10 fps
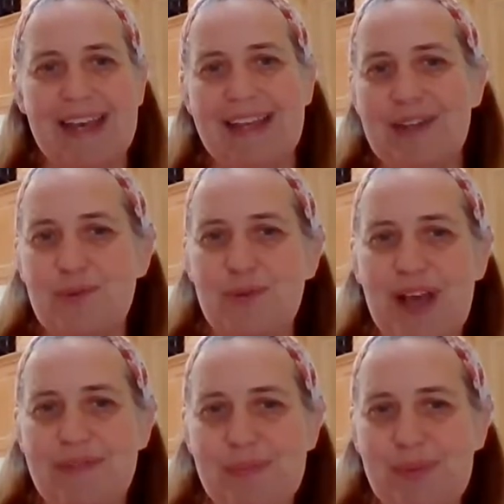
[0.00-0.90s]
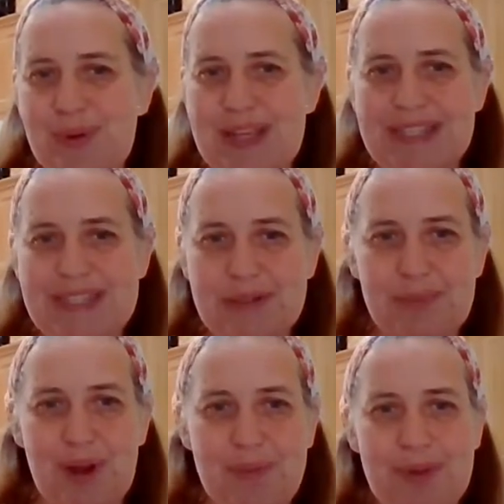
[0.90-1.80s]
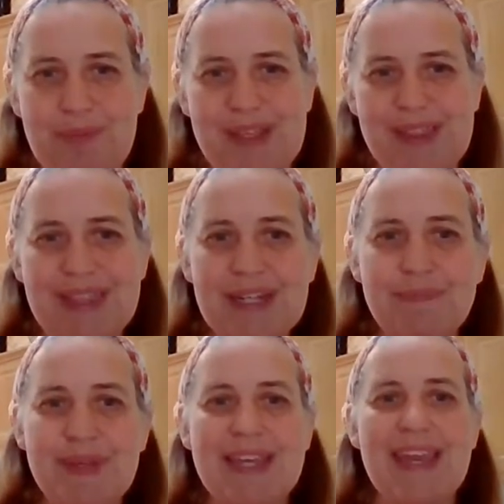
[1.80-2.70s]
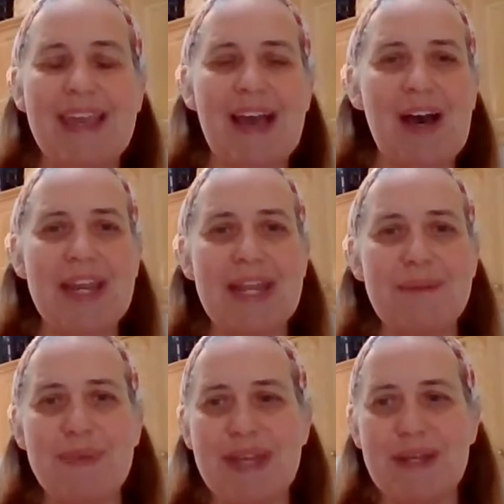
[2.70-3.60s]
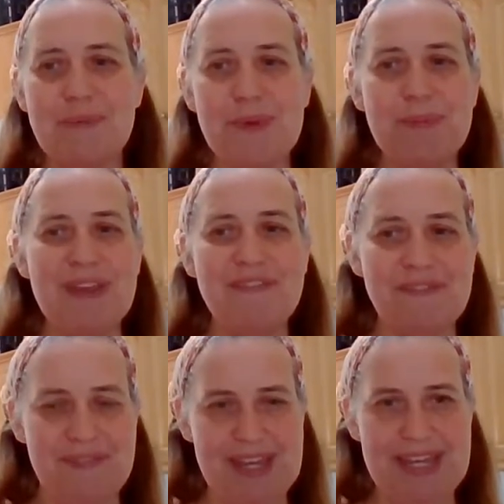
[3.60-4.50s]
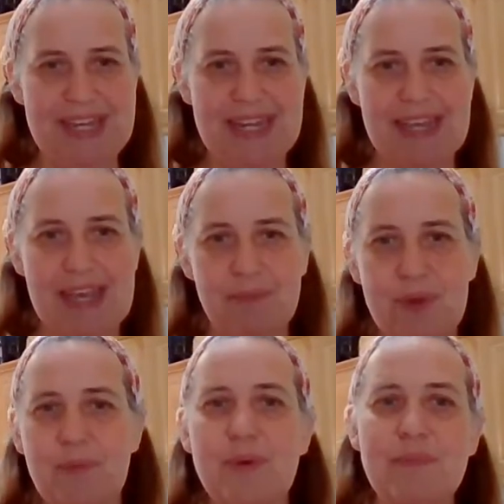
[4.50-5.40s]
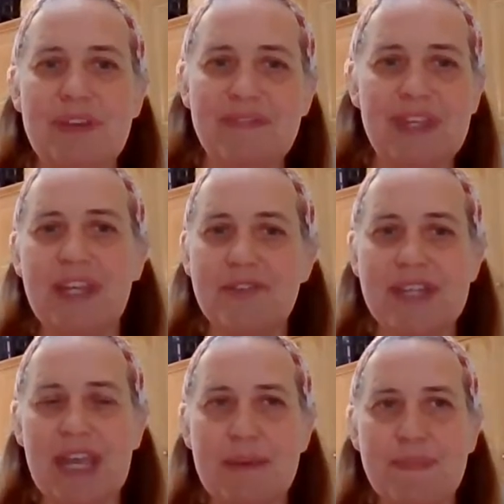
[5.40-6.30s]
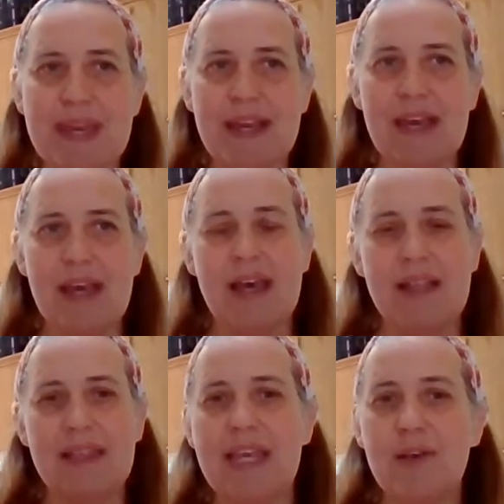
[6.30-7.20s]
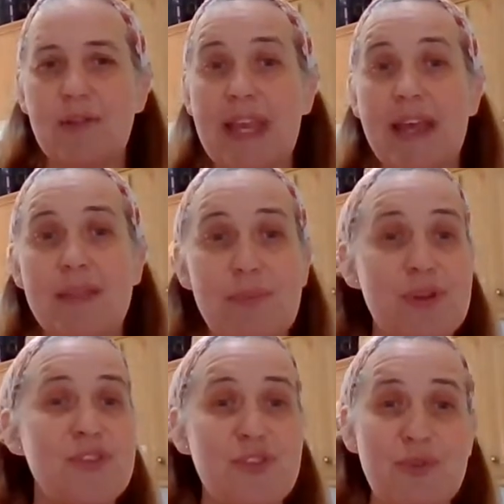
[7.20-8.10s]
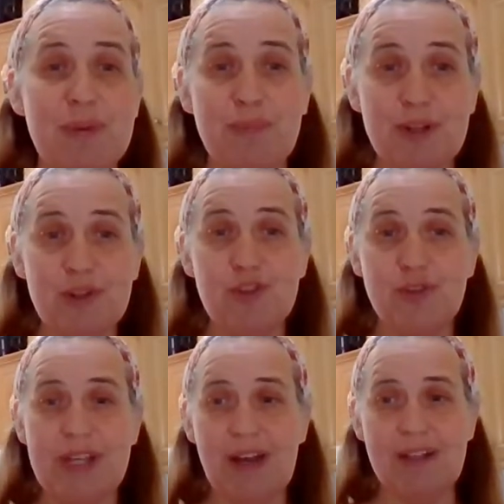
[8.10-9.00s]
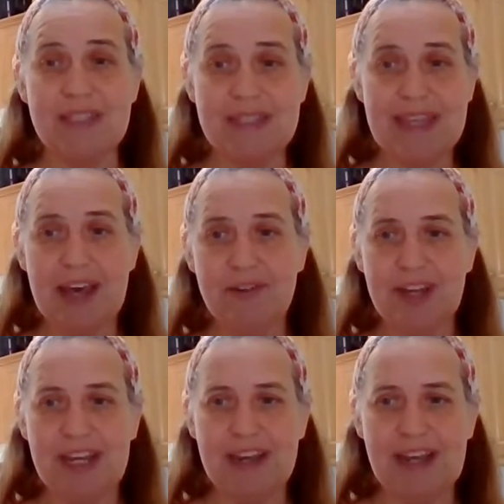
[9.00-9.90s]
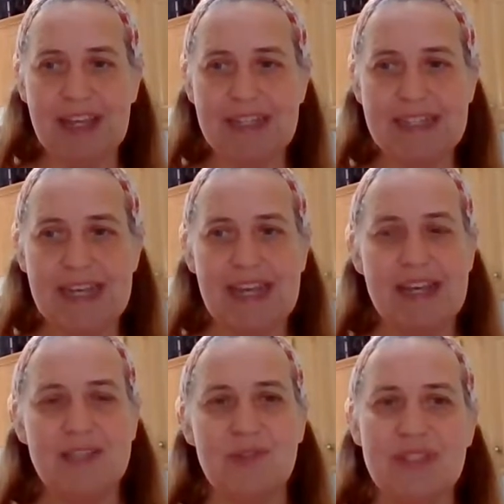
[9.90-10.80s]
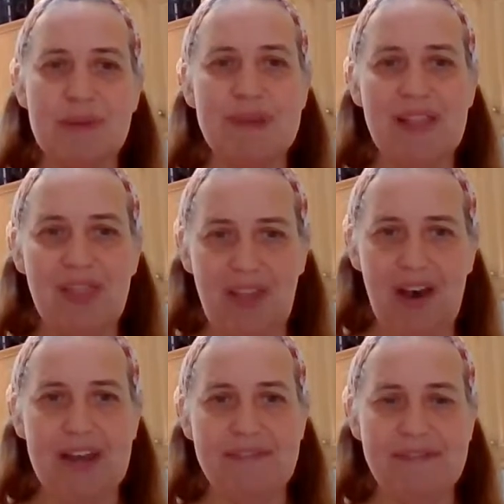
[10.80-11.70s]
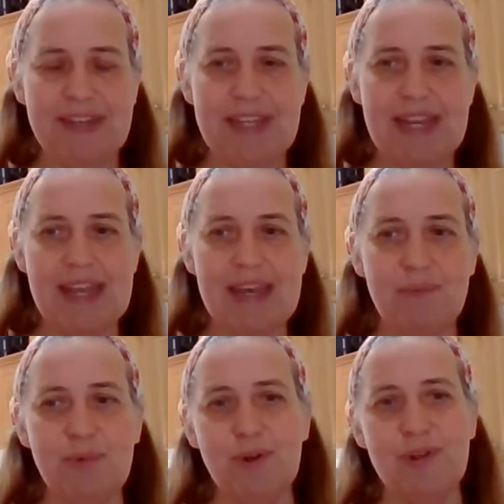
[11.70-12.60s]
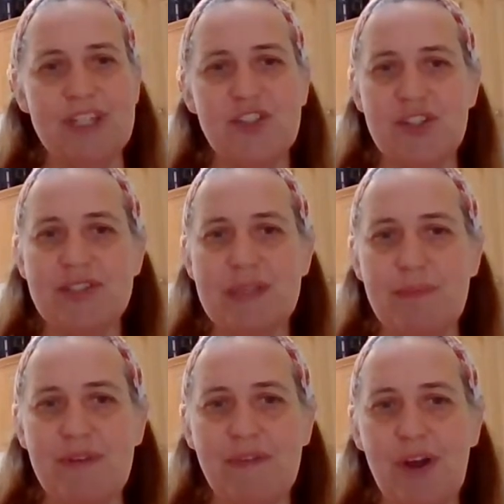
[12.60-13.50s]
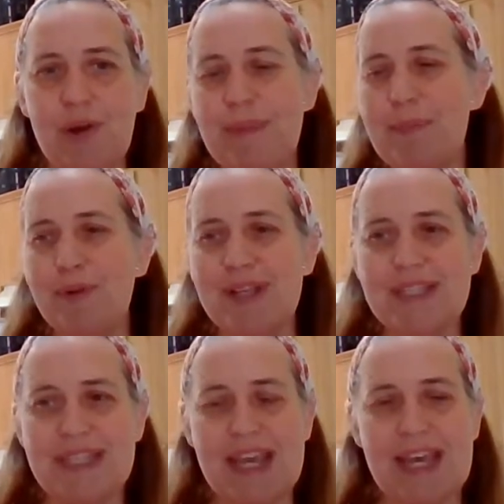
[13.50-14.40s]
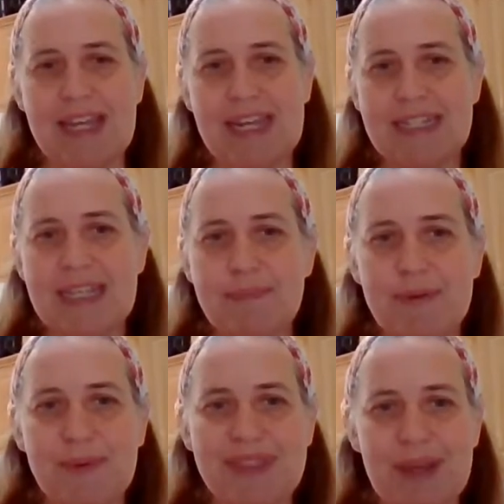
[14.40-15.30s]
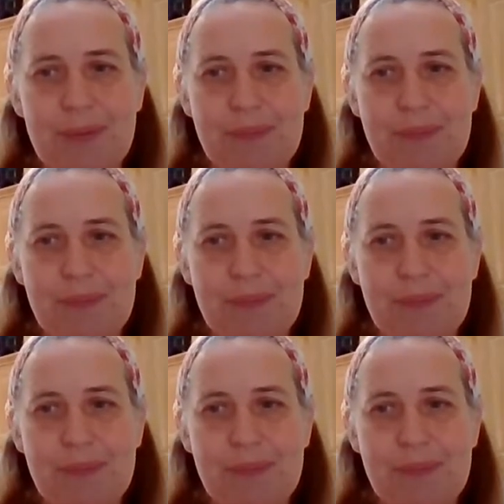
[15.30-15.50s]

I know we'll have the boys, and it'll probably be a little bit chaotic, but it will be fun. And we will be videotaping Legoland. The boys are doing Brick or Treat on Saturday night. So it's going to be a lot of fun, and we're going to share some of our memories and excitement with you.